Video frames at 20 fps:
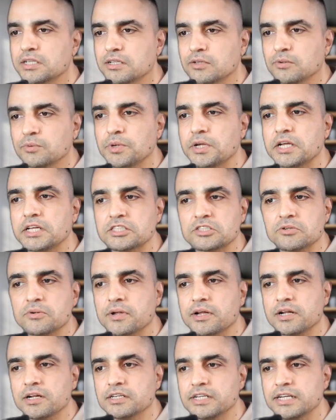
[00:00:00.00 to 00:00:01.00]
including
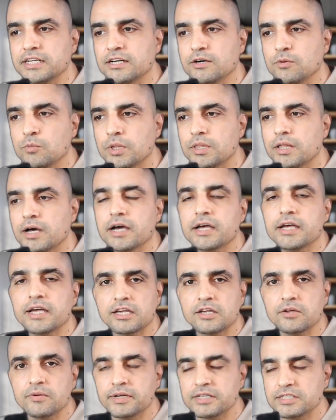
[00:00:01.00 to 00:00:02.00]
historical data with high
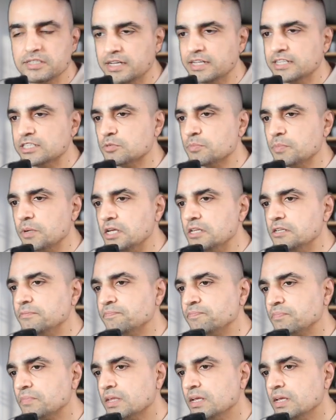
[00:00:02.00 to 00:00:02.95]
accuracy and speed.